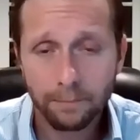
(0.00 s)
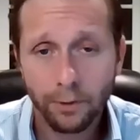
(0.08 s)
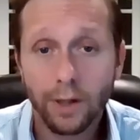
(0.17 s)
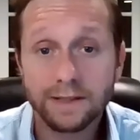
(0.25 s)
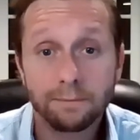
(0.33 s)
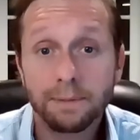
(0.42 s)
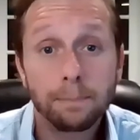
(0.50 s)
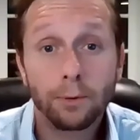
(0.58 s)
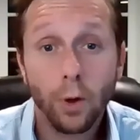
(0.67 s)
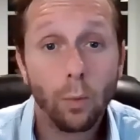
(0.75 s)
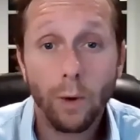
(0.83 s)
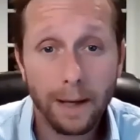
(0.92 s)
thoughts of people
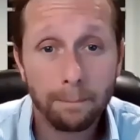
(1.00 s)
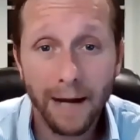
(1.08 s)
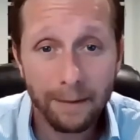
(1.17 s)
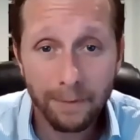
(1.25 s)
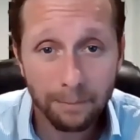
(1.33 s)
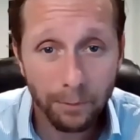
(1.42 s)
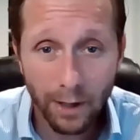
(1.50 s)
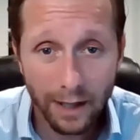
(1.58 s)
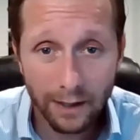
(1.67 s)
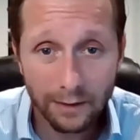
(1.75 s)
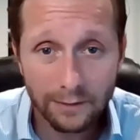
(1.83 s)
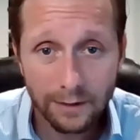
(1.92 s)
don't want to buy my
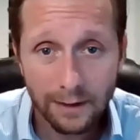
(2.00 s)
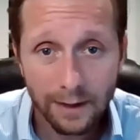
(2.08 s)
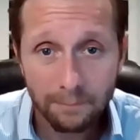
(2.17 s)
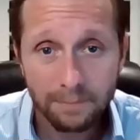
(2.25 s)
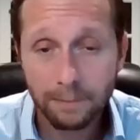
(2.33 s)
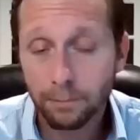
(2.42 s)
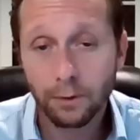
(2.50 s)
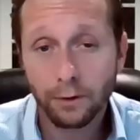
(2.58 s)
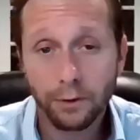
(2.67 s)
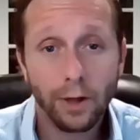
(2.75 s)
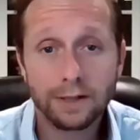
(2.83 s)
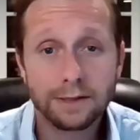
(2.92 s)
product,
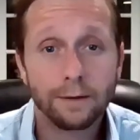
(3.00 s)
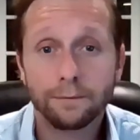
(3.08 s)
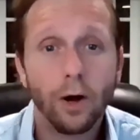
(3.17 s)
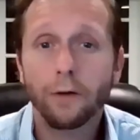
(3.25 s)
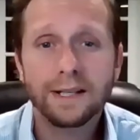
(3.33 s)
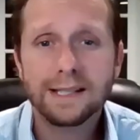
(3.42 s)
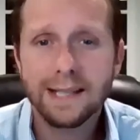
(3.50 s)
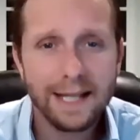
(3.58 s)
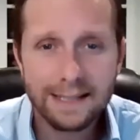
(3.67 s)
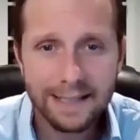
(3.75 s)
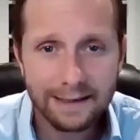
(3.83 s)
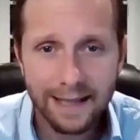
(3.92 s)
thoughts of all these
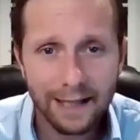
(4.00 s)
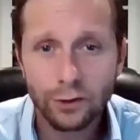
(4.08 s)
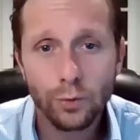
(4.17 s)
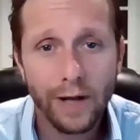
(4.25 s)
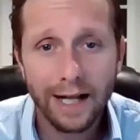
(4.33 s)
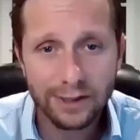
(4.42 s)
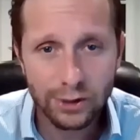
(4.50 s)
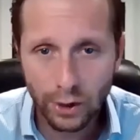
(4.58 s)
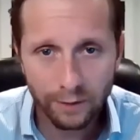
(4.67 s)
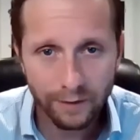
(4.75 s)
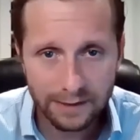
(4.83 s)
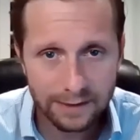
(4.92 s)
things that do not
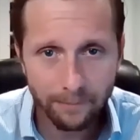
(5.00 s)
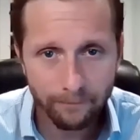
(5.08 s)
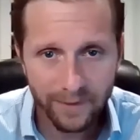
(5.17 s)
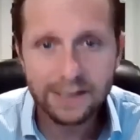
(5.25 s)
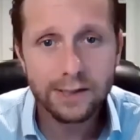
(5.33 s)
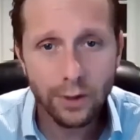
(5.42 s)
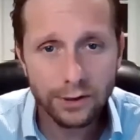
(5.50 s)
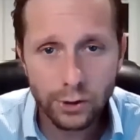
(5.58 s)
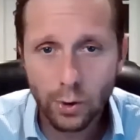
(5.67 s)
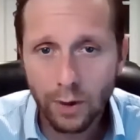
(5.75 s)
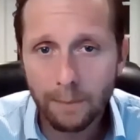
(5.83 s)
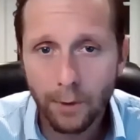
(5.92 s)
serve us. These thoughts
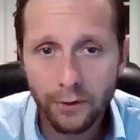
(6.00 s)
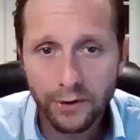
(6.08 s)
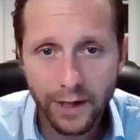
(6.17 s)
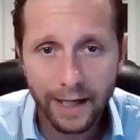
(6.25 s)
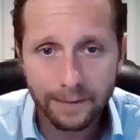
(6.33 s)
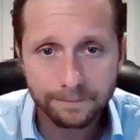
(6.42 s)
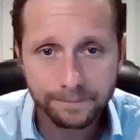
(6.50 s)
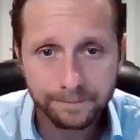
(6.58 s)
show up all the time.